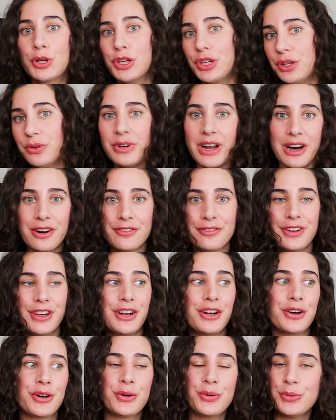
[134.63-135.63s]
cute
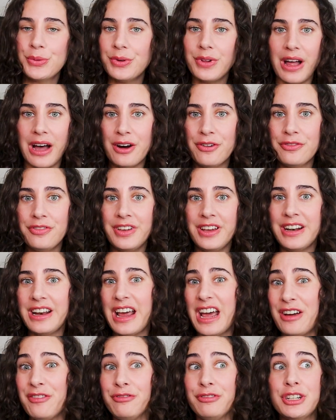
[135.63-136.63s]
outfit or cool outfit
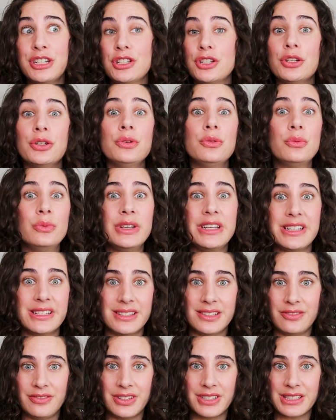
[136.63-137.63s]
every 2 weeks,
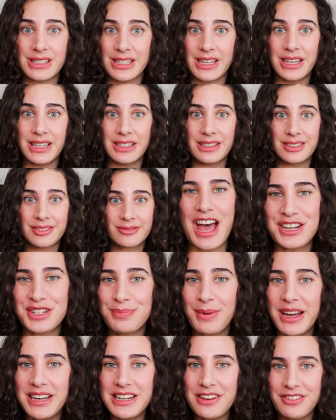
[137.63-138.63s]
it feels like. And
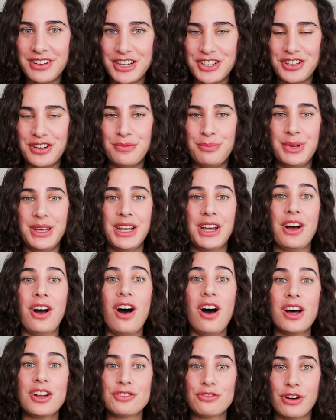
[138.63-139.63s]
by definition, being
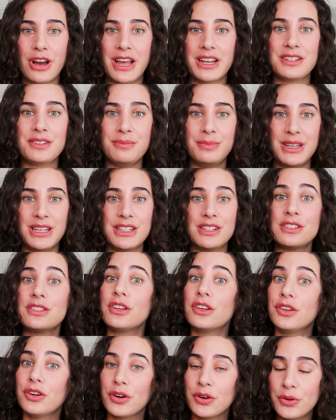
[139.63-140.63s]
on trend means
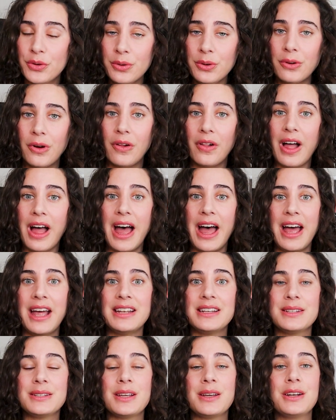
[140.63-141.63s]
you're cool,
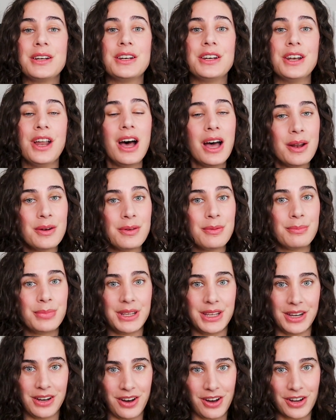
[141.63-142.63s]
and not
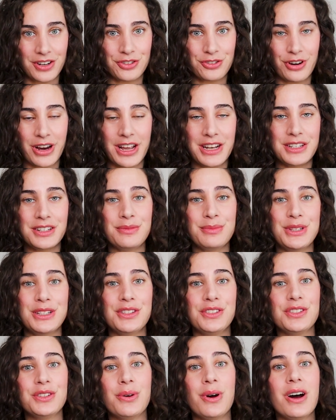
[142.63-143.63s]
being on trend
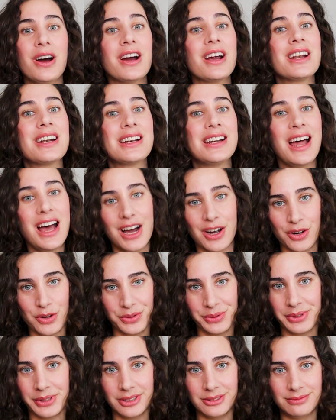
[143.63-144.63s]
means you are not
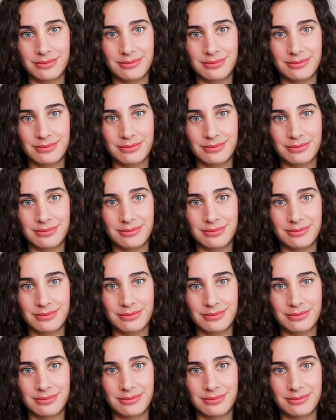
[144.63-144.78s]
cool.